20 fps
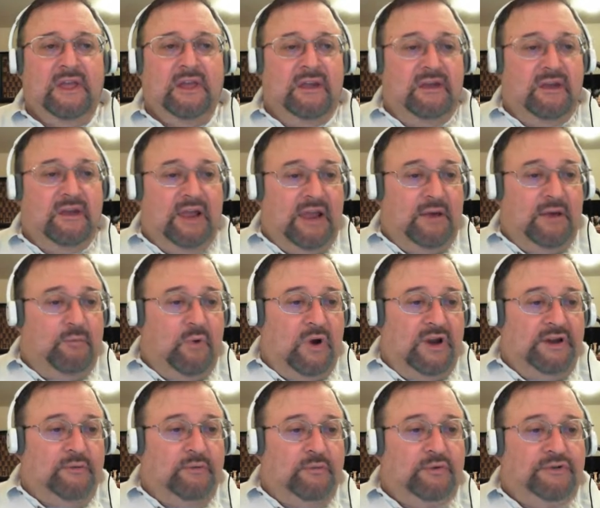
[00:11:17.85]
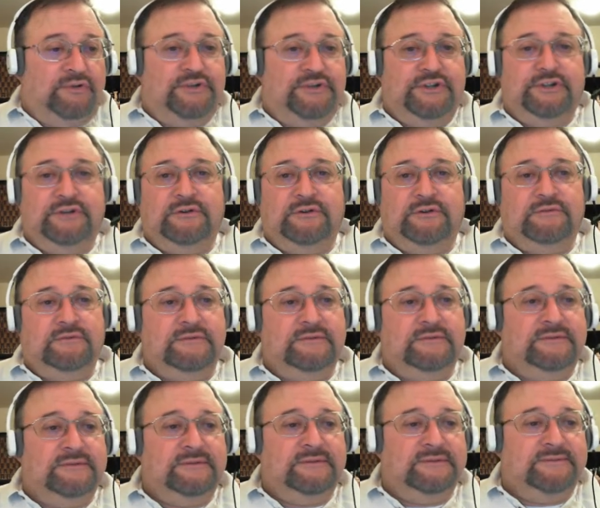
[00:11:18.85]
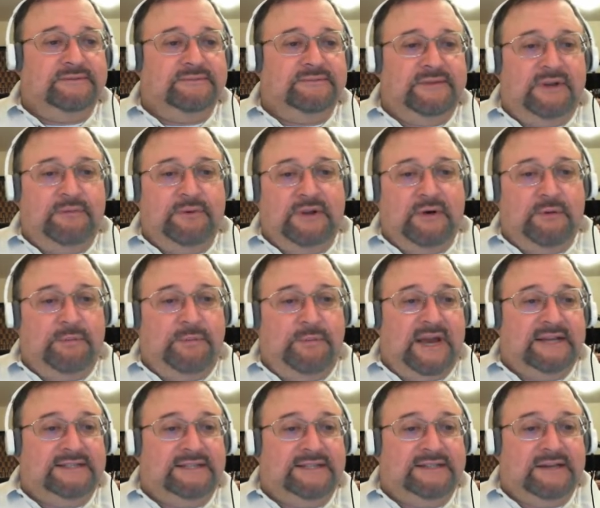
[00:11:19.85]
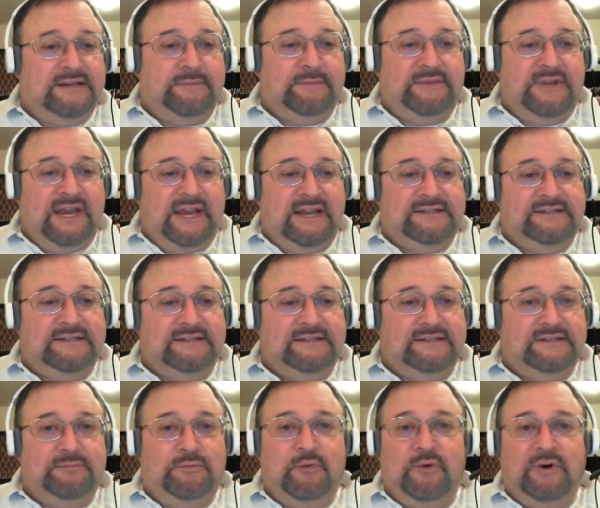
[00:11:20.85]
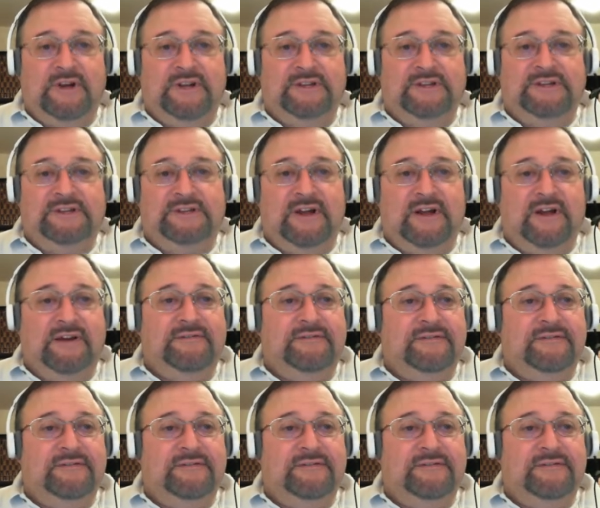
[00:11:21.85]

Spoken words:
And what it will do, and we go past its updates and supported stuff.